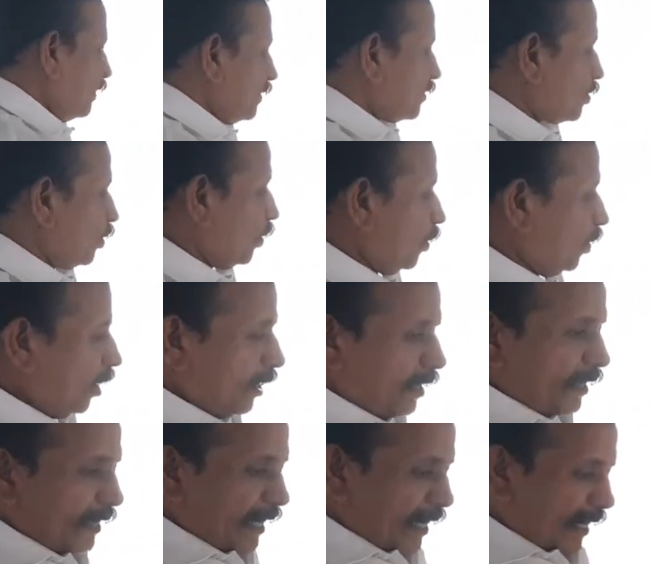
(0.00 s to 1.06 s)
So
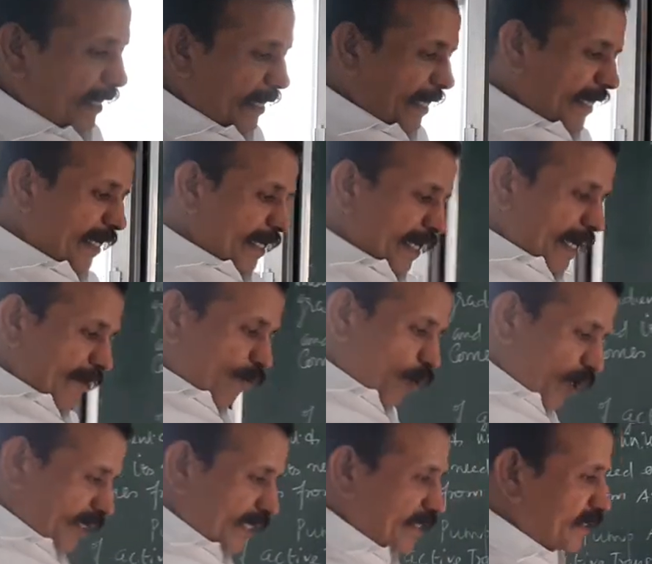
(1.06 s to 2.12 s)

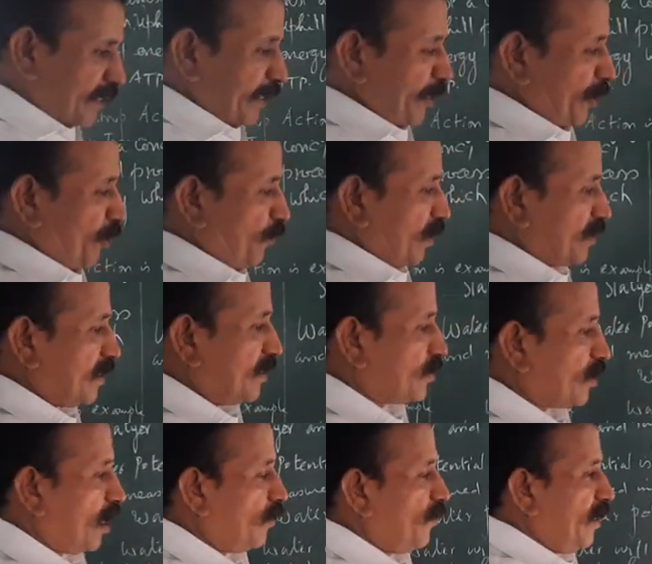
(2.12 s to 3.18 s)
water is the universal
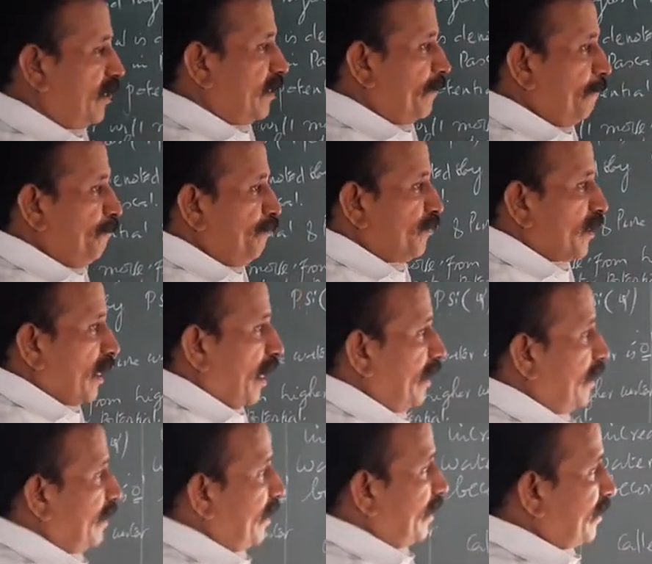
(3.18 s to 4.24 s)
solvent and
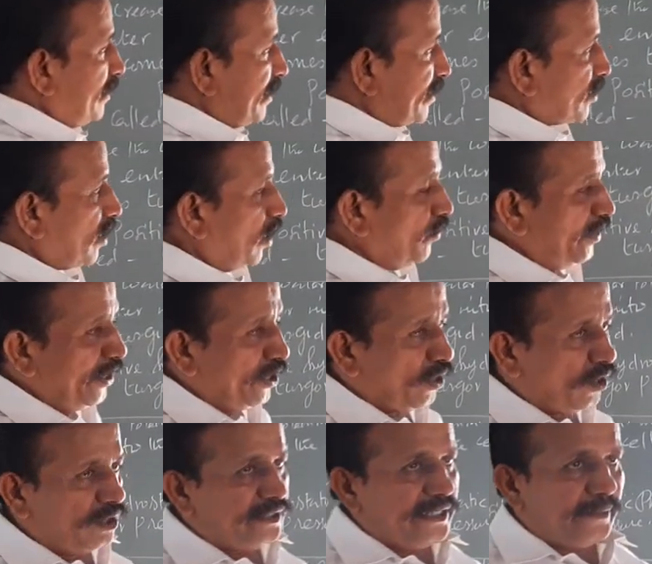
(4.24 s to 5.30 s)
it is dissolved in
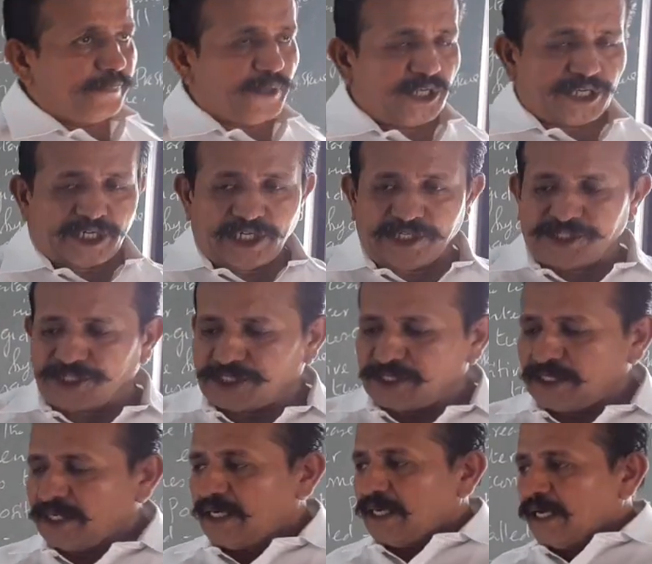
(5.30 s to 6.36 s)
all the
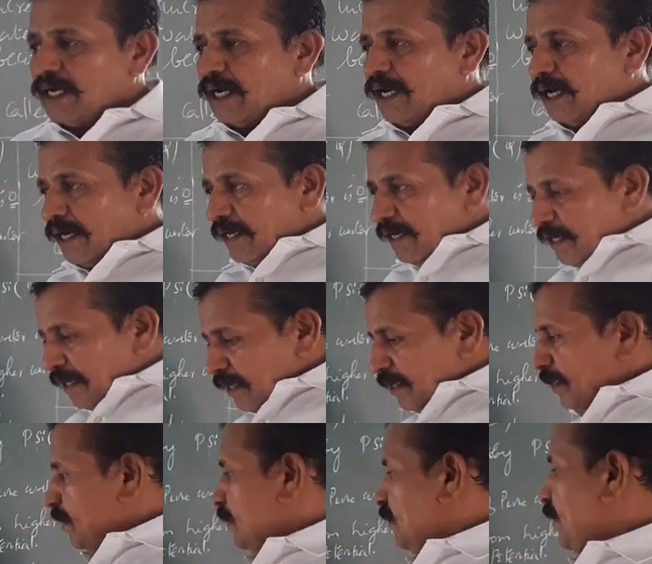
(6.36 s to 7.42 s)
particles and
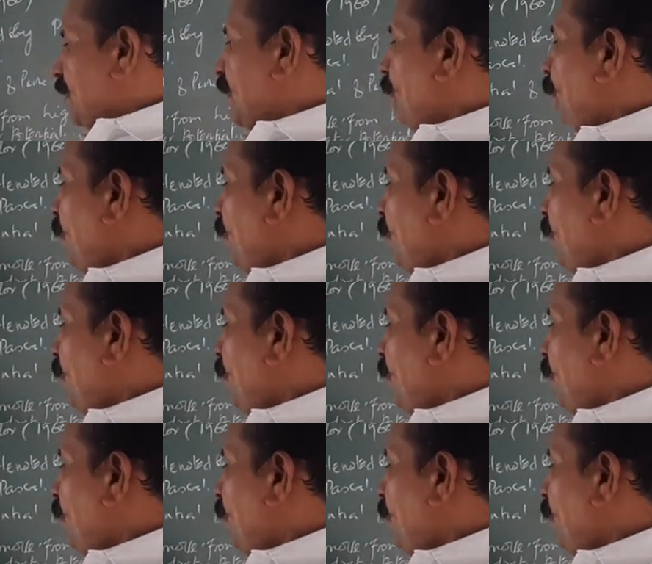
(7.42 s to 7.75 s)
they can